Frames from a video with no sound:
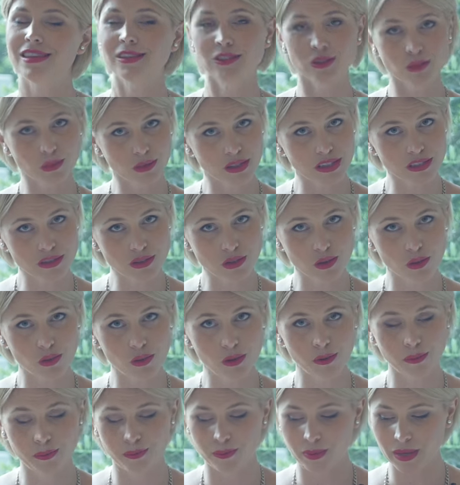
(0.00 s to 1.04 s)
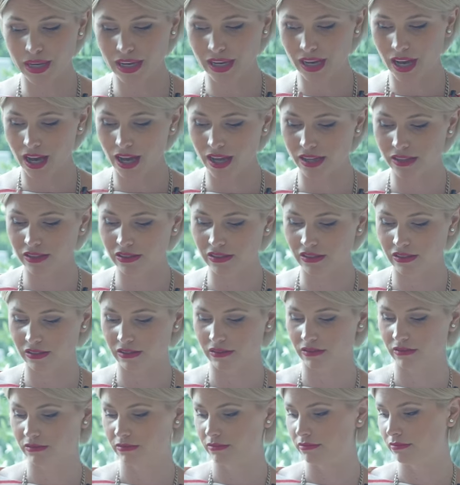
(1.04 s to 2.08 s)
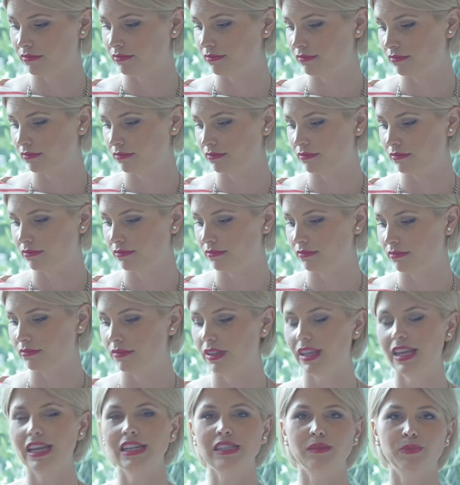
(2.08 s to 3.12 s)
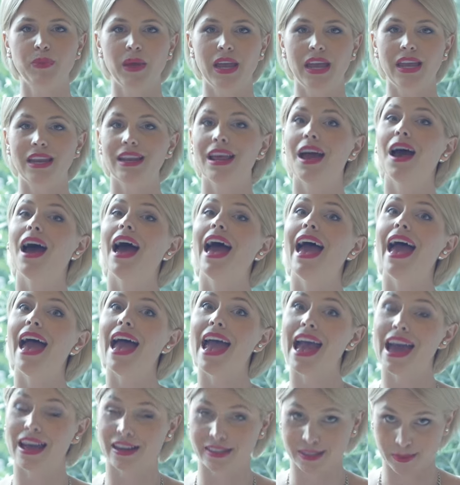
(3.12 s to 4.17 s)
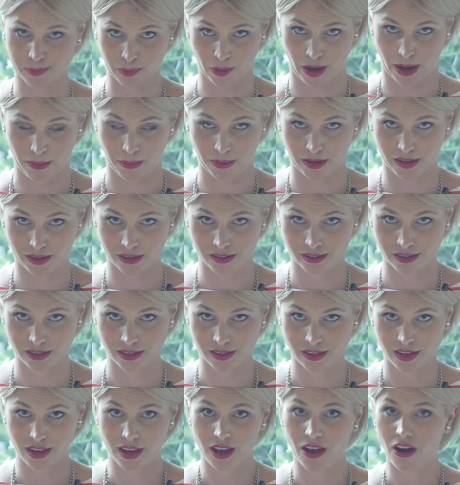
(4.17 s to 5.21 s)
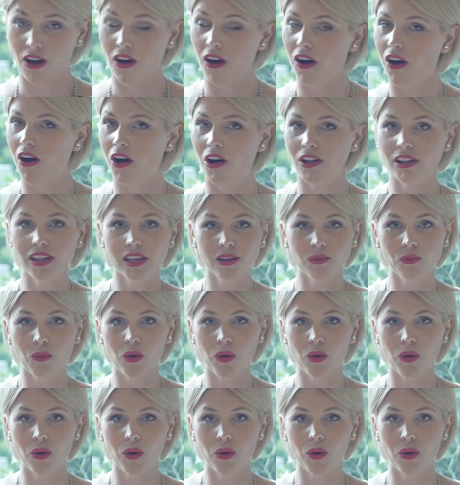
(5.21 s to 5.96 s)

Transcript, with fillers: this one is cool because it's paint and primer. All in